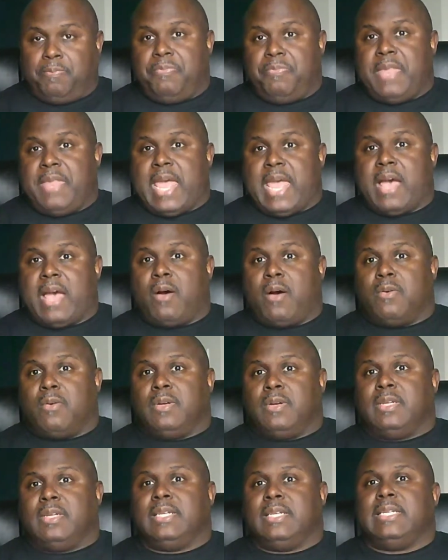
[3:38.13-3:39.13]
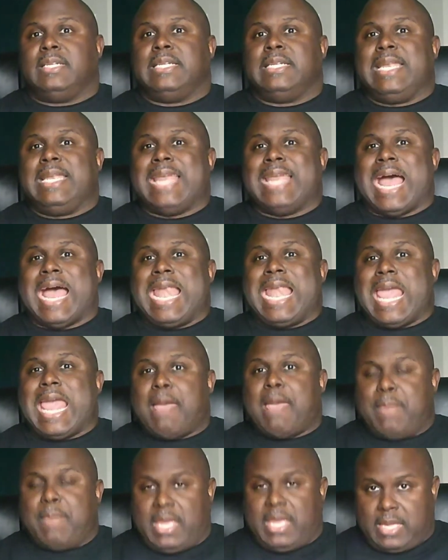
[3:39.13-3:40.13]
Now,
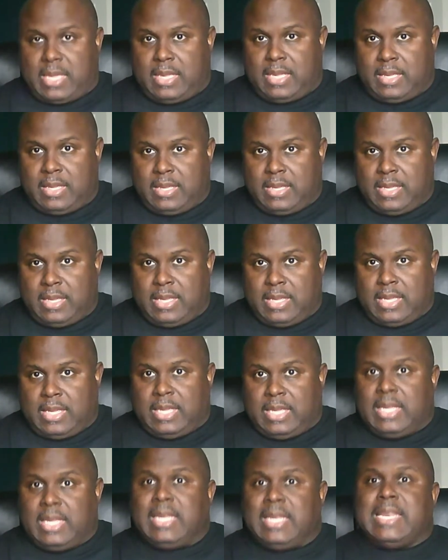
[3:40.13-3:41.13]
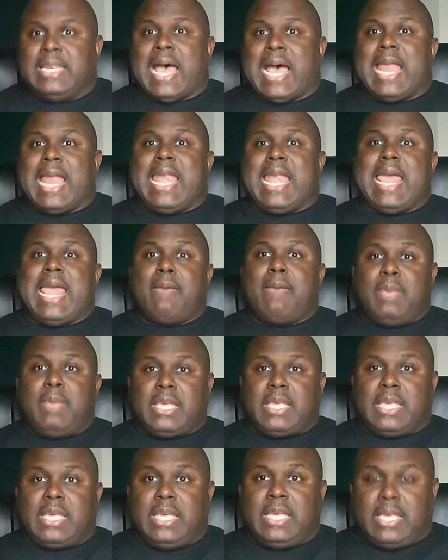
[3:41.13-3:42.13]
dynamic.
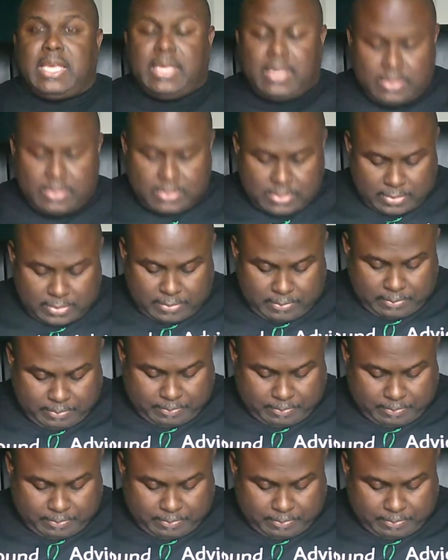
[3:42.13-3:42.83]
Dynamic is